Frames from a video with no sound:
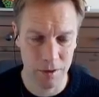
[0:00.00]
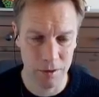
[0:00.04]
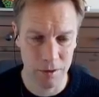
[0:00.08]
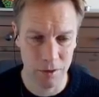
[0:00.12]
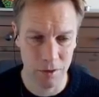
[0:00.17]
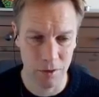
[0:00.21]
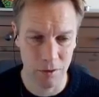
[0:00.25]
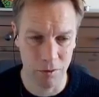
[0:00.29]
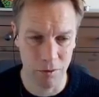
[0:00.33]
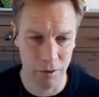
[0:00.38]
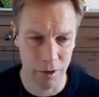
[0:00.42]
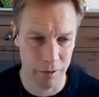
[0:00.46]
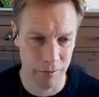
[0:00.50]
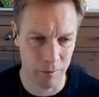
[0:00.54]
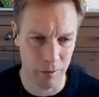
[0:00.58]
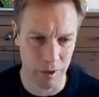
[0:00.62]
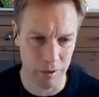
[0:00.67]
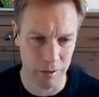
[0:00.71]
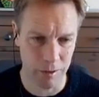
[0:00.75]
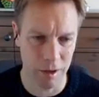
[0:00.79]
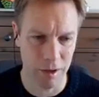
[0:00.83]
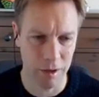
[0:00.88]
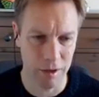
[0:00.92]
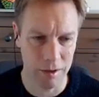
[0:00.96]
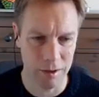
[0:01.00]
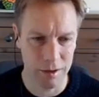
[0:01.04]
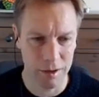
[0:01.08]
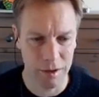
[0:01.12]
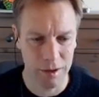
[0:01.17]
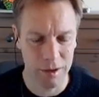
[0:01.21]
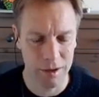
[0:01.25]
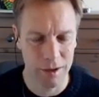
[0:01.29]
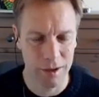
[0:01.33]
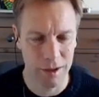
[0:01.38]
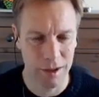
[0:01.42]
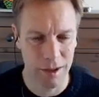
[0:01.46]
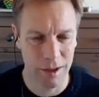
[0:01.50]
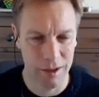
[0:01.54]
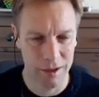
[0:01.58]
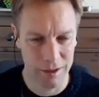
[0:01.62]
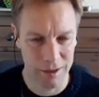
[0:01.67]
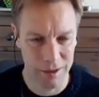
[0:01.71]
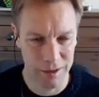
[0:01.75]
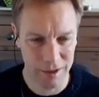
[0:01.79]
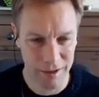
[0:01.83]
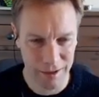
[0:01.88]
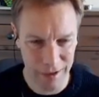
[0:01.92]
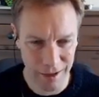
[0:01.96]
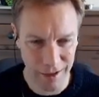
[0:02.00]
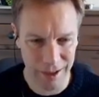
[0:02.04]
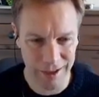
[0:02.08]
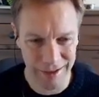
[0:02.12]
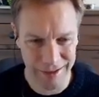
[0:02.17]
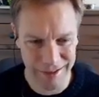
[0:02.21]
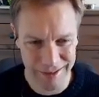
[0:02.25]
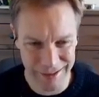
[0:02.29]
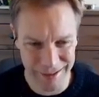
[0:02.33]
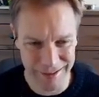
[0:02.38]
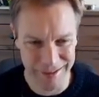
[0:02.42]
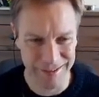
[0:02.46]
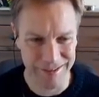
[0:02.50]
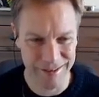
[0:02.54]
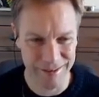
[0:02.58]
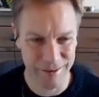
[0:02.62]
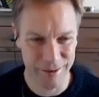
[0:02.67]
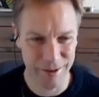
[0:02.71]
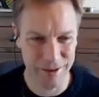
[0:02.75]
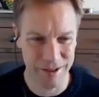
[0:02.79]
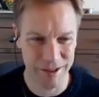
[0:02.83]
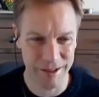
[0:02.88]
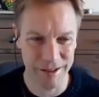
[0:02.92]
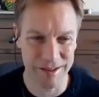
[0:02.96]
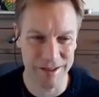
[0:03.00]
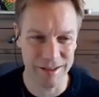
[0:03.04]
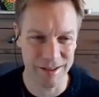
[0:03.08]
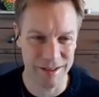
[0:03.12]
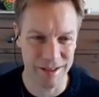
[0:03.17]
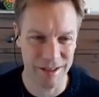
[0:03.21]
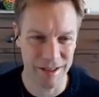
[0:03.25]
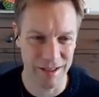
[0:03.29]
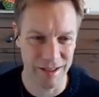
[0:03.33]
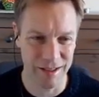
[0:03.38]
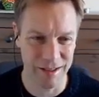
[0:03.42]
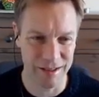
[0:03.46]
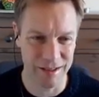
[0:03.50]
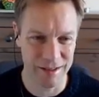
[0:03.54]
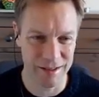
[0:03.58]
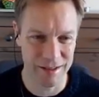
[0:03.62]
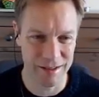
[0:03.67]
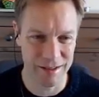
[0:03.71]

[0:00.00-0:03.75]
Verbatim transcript: or rather, well, the, a linked list, which is a,